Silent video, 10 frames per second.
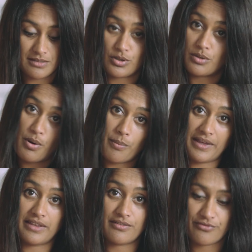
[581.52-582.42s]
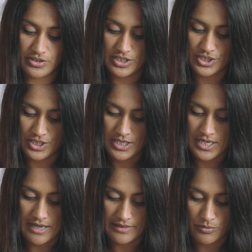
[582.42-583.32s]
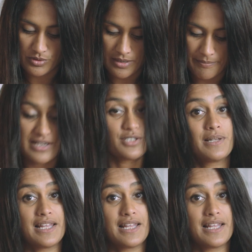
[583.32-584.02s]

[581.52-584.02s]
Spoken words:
and I'm going to pop that in the fridge, and then we'll come back to it